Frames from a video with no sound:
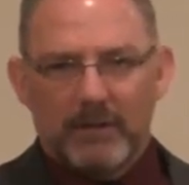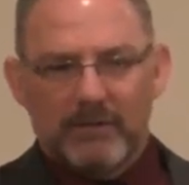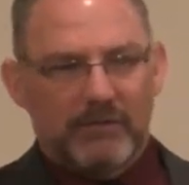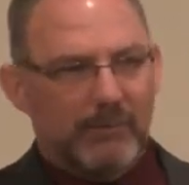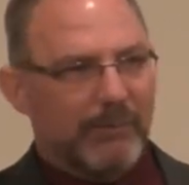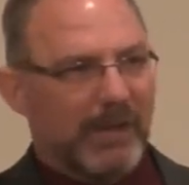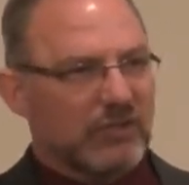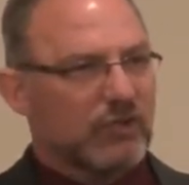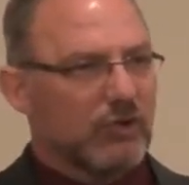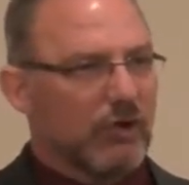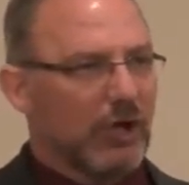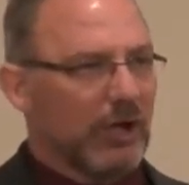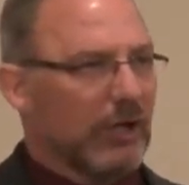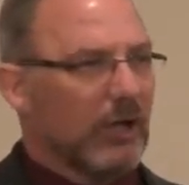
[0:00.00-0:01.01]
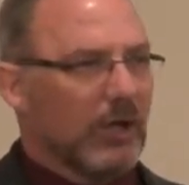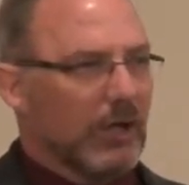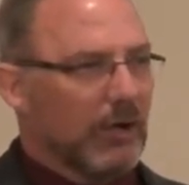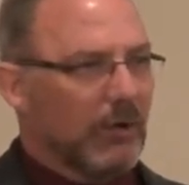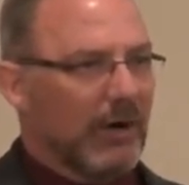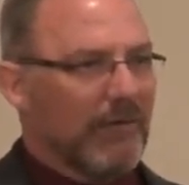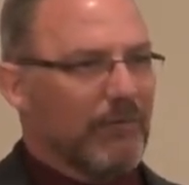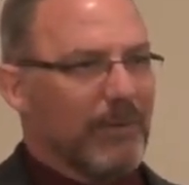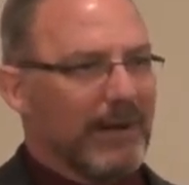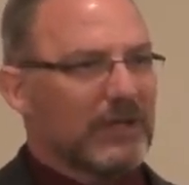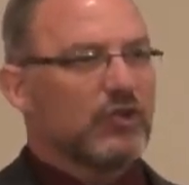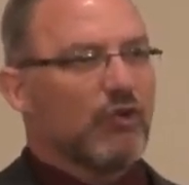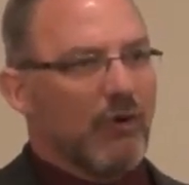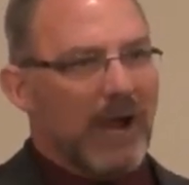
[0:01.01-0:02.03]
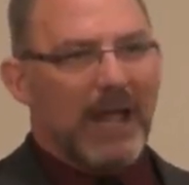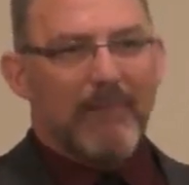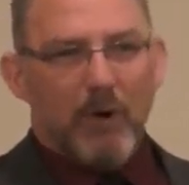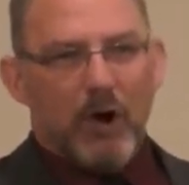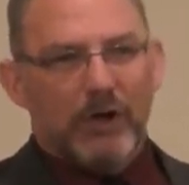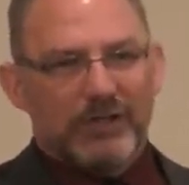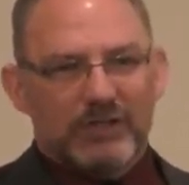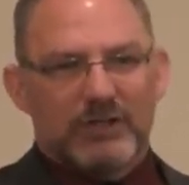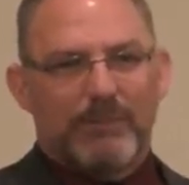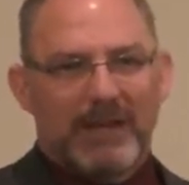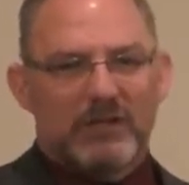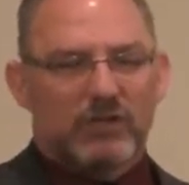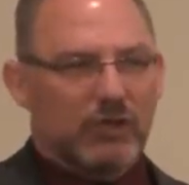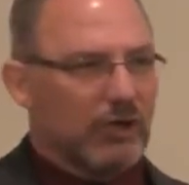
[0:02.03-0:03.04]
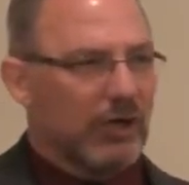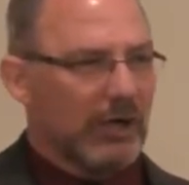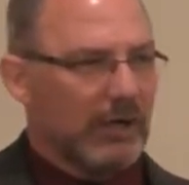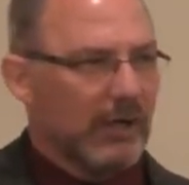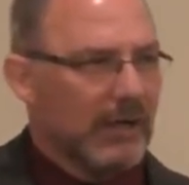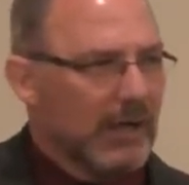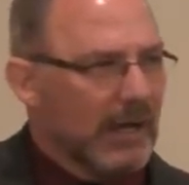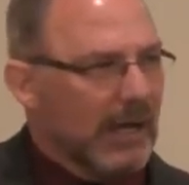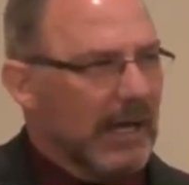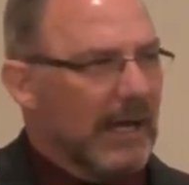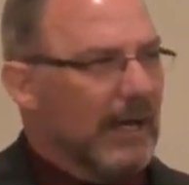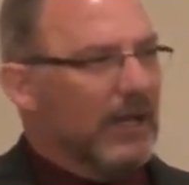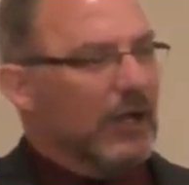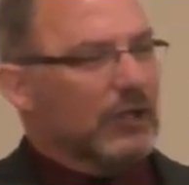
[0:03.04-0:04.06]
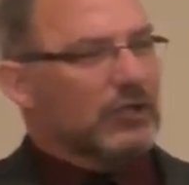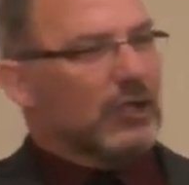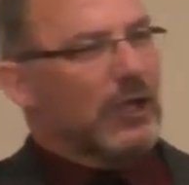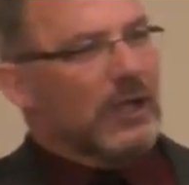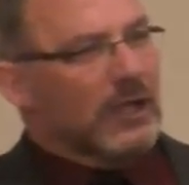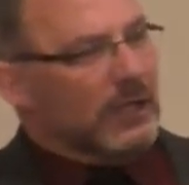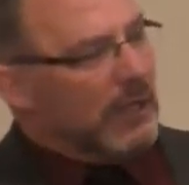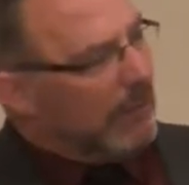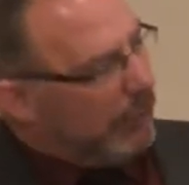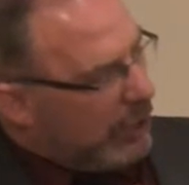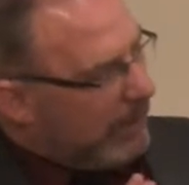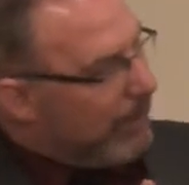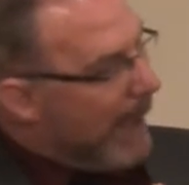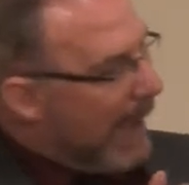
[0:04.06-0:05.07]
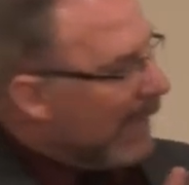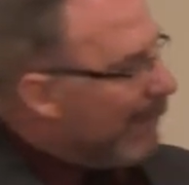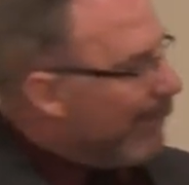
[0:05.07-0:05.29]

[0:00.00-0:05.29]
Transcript: is the best cook, or everybody's grandma is the best cook. Uh, you know, see, so you look back